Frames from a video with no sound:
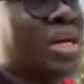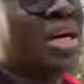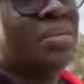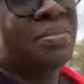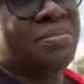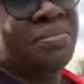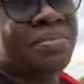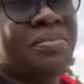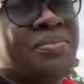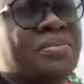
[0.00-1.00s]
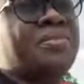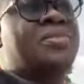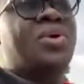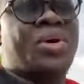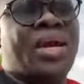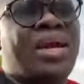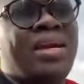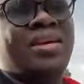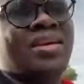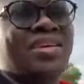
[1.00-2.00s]
are rich, okay,
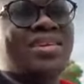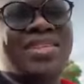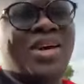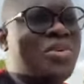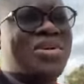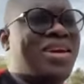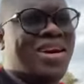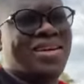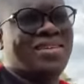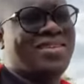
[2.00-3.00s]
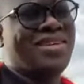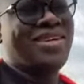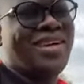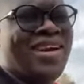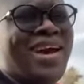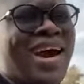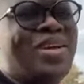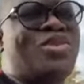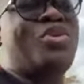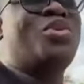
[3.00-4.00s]
they will not have your
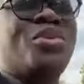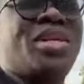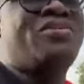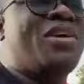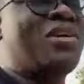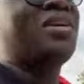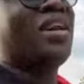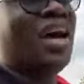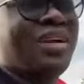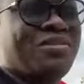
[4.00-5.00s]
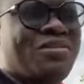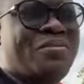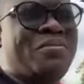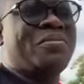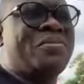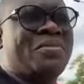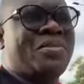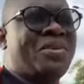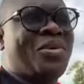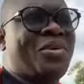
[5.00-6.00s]
time. Okay,
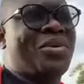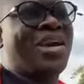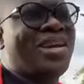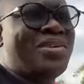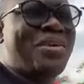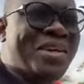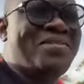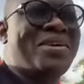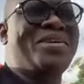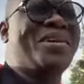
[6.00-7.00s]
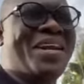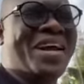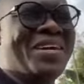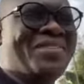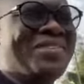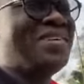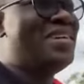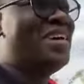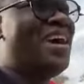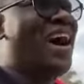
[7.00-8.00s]
they will not, and so you
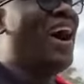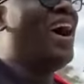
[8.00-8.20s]
will live a